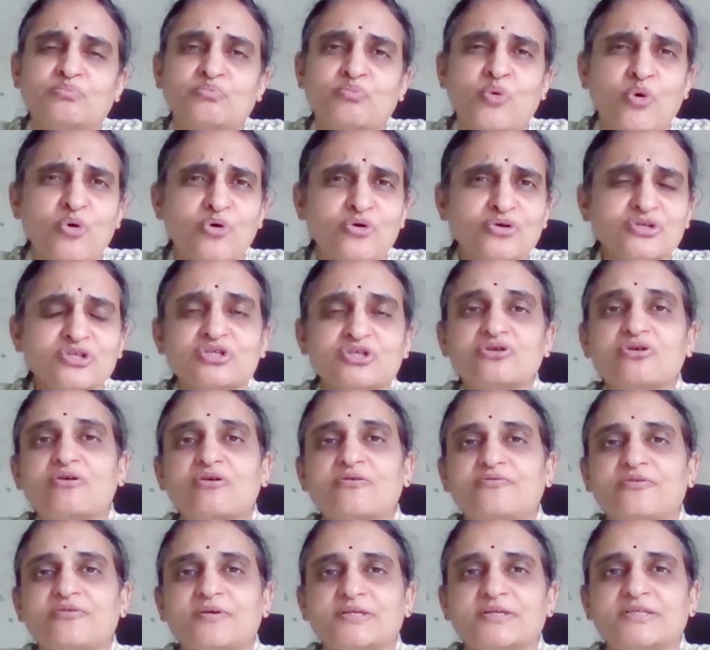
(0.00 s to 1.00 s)
most
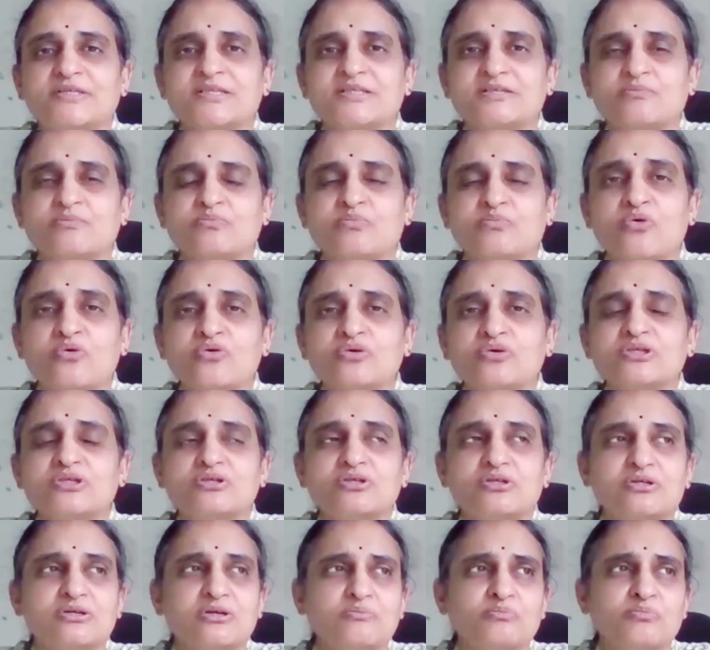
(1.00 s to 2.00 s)
of
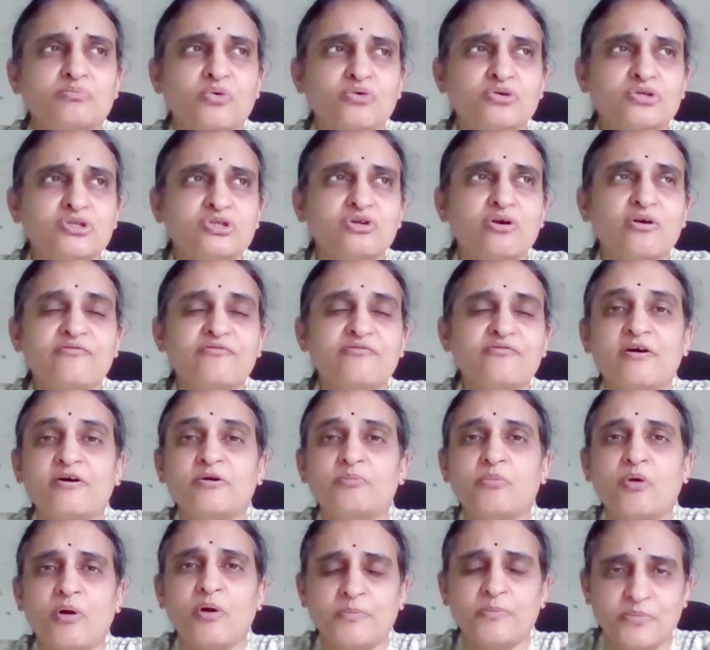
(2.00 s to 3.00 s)

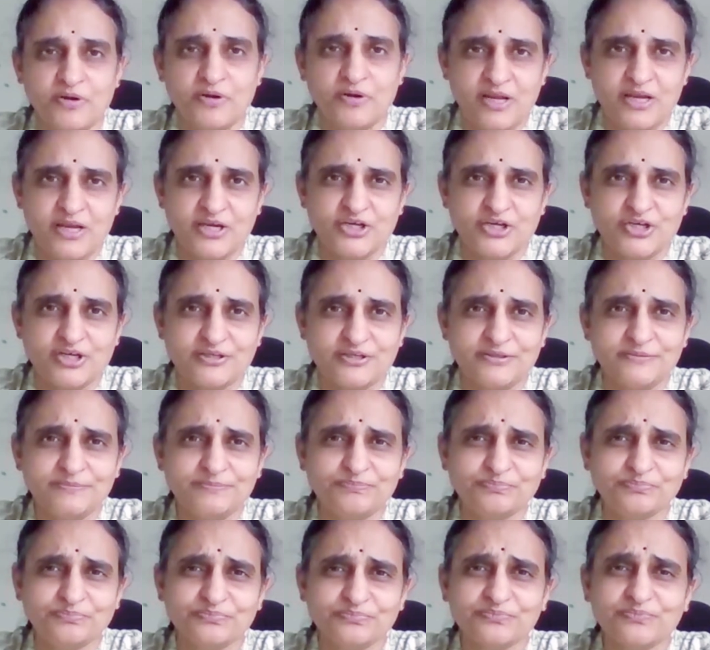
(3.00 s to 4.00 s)
our population,
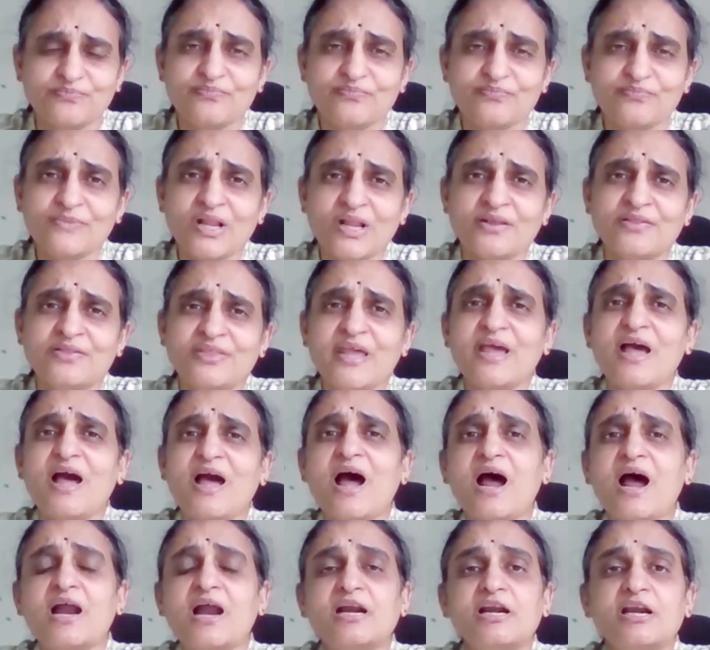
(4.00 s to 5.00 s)
they
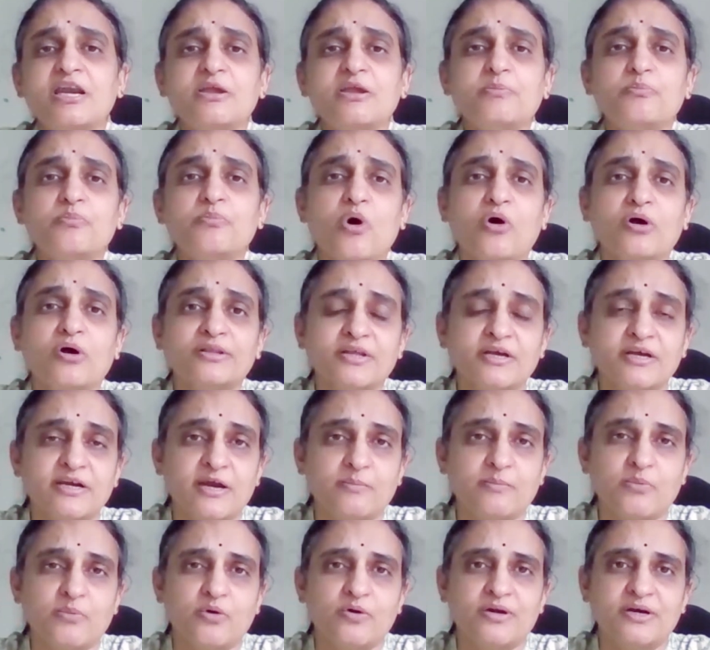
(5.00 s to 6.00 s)
hardly bother
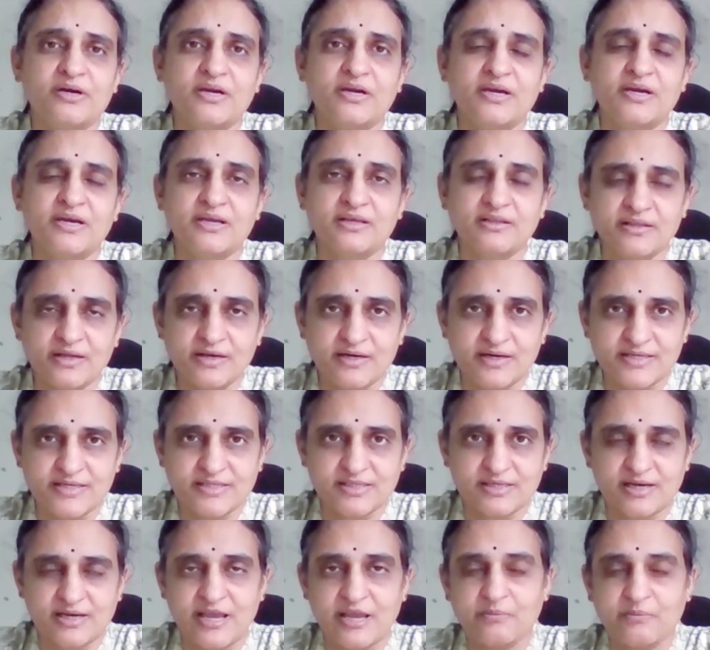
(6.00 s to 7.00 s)
about reading the
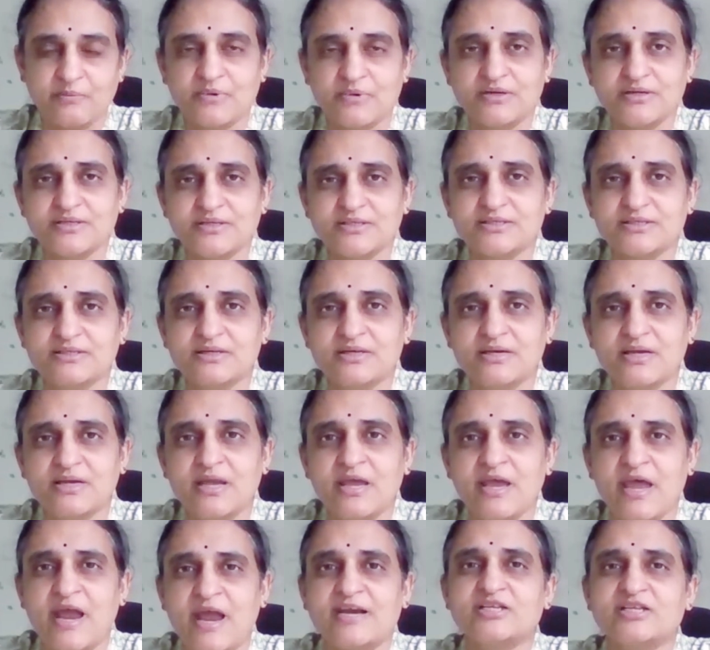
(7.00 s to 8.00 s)
disclaimers,
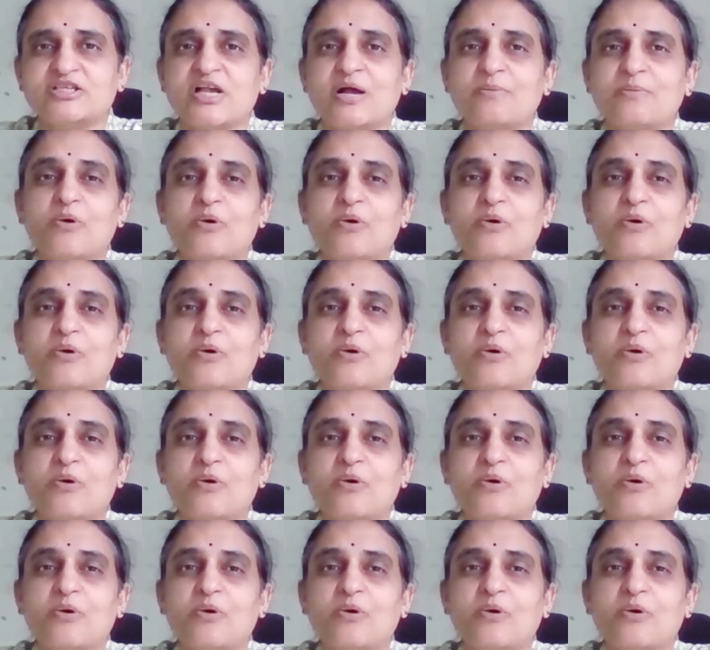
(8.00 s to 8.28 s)
and